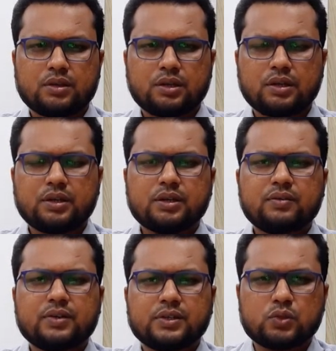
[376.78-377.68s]
in
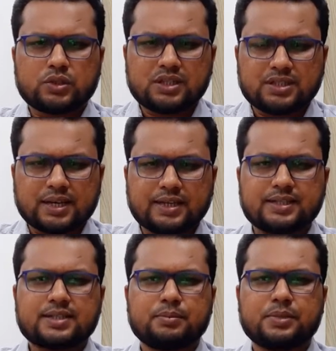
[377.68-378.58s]
different social science
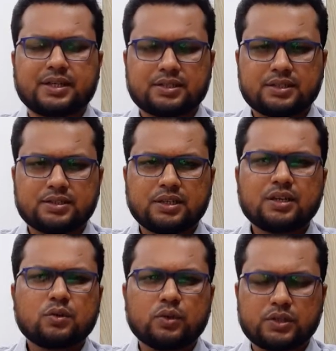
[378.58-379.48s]
subjects
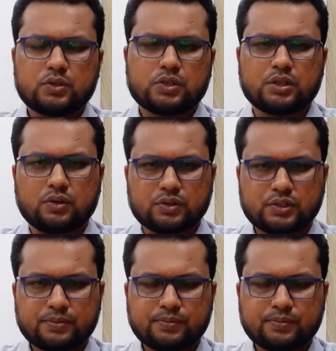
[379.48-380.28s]
including sociology.